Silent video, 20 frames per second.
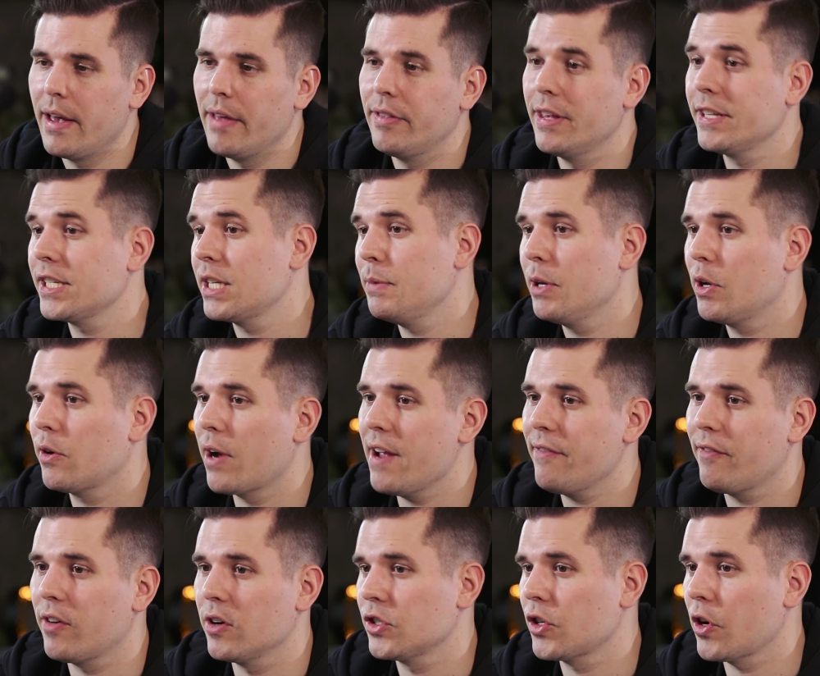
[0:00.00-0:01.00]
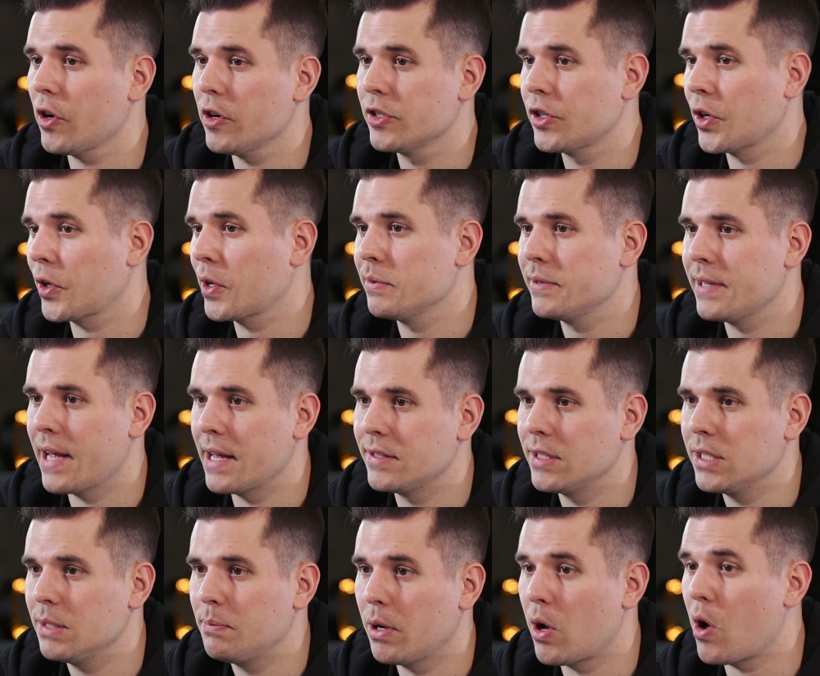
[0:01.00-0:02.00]
This can be great for certain
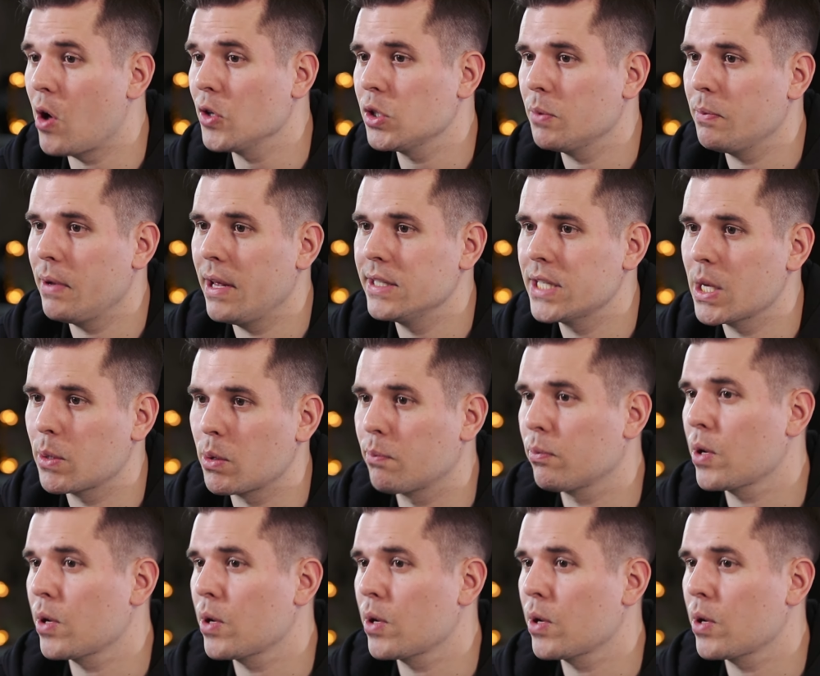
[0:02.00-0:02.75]
circumstances, but also means there will